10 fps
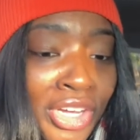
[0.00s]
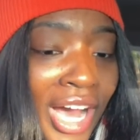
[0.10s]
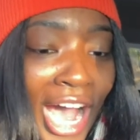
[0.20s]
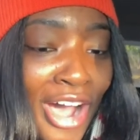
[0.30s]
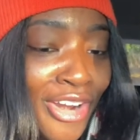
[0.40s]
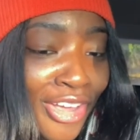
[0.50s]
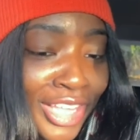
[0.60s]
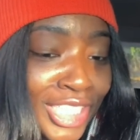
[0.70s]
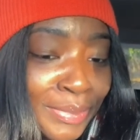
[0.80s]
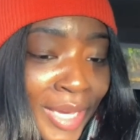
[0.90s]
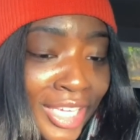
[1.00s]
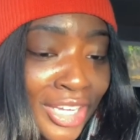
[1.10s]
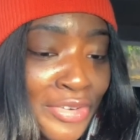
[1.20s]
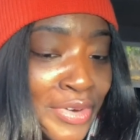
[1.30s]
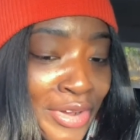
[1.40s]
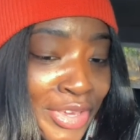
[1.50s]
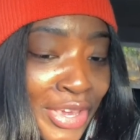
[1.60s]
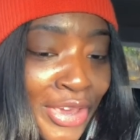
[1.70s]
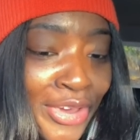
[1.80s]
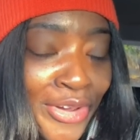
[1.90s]
I don't know. They just make it look real
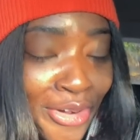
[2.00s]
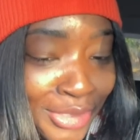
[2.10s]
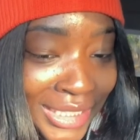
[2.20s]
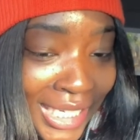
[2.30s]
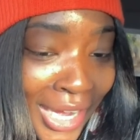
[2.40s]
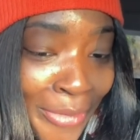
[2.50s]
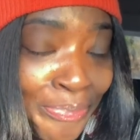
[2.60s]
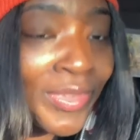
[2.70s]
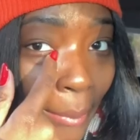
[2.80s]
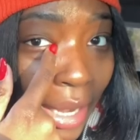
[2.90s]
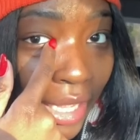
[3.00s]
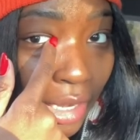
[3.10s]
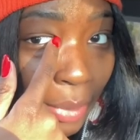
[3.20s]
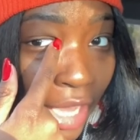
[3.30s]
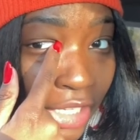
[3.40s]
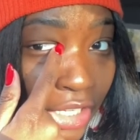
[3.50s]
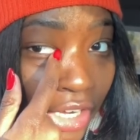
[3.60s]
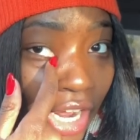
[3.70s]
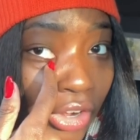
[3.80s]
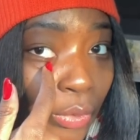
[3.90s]
cute. I'm about to get a
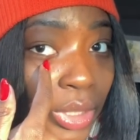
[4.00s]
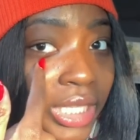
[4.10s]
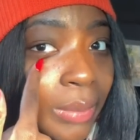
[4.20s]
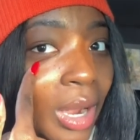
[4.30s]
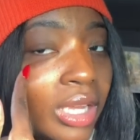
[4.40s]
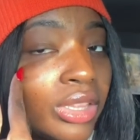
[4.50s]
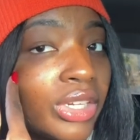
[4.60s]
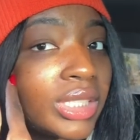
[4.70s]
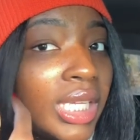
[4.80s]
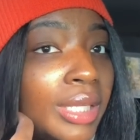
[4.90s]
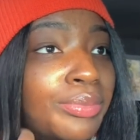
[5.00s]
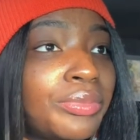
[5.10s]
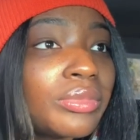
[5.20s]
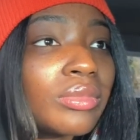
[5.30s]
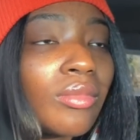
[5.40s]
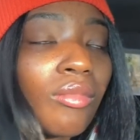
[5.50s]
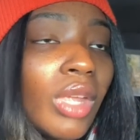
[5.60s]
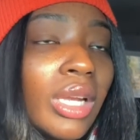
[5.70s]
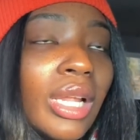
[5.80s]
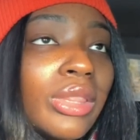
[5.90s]
pedicure. I don't know what day. Probably Thursday.
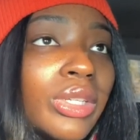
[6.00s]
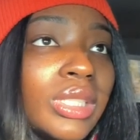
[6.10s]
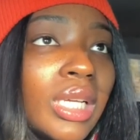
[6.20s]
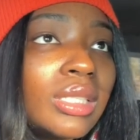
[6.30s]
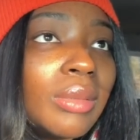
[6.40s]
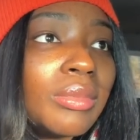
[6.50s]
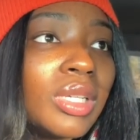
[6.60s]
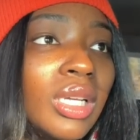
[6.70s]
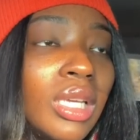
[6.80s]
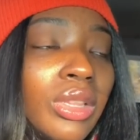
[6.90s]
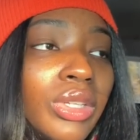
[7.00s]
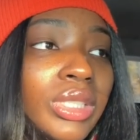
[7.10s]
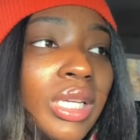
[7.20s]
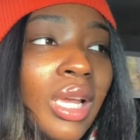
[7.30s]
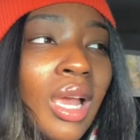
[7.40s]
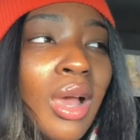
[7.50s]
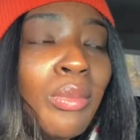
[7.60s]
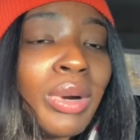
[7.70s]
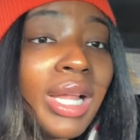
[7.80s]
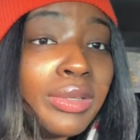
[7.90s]
Not Thursday because I'm cooking Thursday.
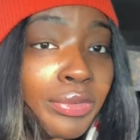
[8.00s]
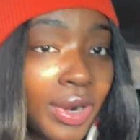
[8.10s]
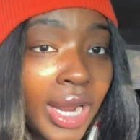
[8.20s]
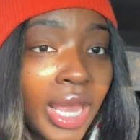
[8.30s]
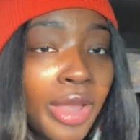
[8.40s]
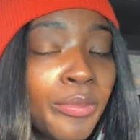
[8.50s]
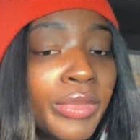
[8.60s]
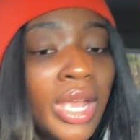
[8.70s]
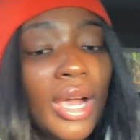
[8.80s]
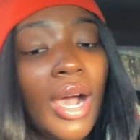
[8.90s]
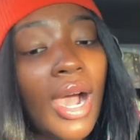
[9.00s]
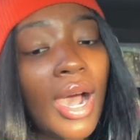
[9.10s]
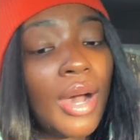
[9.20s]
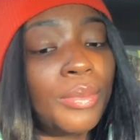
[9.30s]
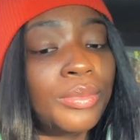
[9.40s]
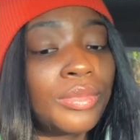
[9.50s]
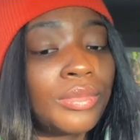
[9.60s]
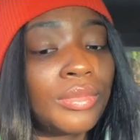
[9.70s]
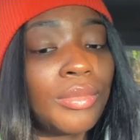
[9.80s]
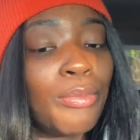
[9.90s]
Probably Friday. Um,
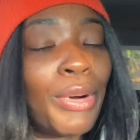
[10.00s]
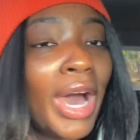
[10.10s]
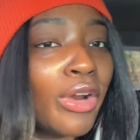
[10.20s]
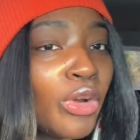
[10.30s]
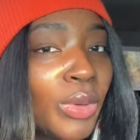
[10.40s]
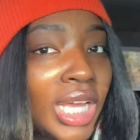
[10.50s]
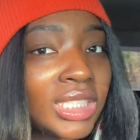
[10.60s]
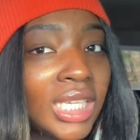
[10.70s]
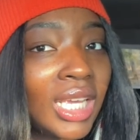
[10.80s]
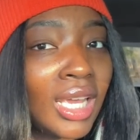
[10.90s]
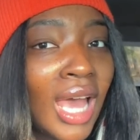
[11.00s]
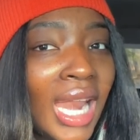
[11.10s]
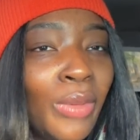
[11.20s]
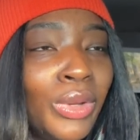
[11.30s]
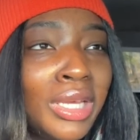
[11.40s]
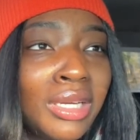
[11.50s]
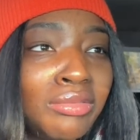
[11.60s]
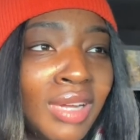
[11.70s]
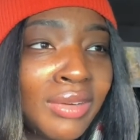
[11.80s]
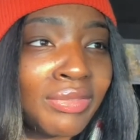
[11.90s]
but I don't know what I should get. I didn't want to get a
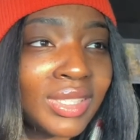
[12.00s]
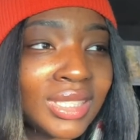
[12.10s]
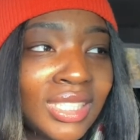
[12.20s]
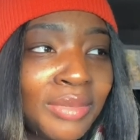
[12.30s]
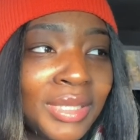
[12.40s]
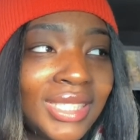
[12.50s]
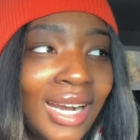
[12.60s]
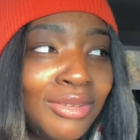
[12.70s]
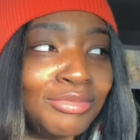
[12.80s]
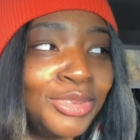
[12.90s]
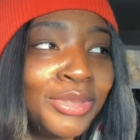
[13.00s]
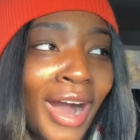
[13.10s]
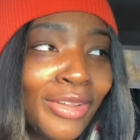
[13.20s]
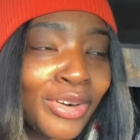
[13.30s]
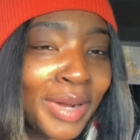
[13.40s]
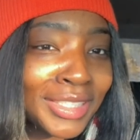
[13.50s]
red French tip because I don't do color on my